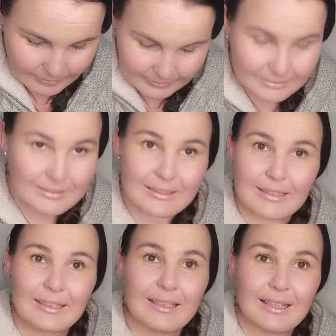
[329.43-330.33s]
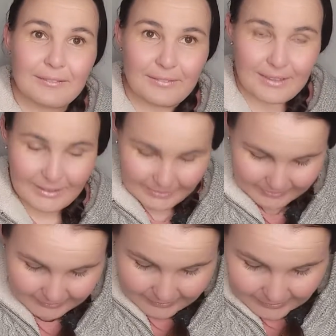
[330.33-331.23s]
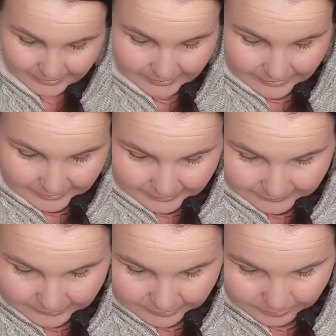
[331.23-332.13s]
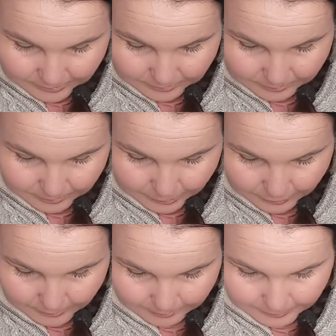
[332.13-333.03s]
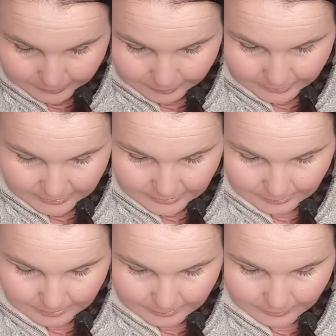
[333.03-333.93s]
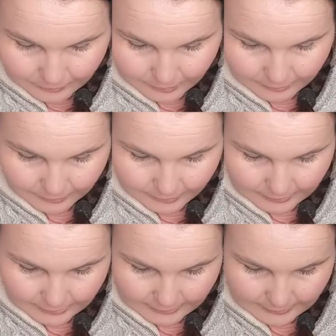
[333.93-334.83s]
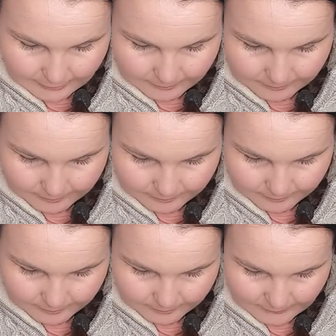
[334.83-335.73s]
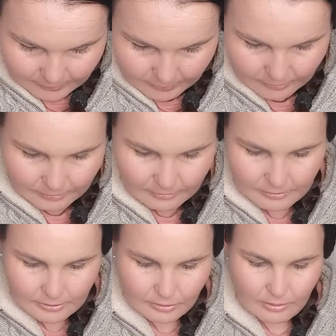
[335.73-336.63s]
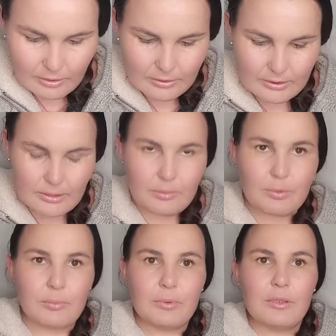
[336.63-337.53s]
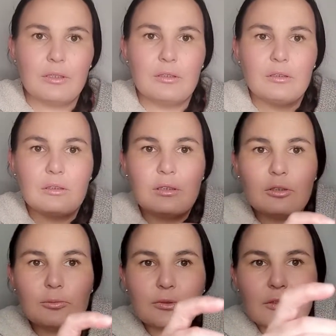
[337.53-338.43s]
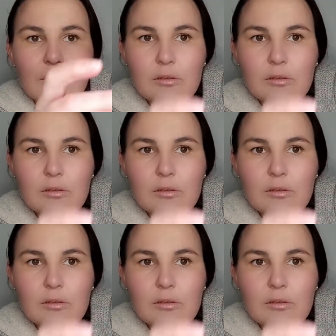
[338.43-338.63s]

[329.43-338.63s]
It's lovely. I just want to move my progress keeper before I forget again. I don't know. Did you guys see properly? I hope so.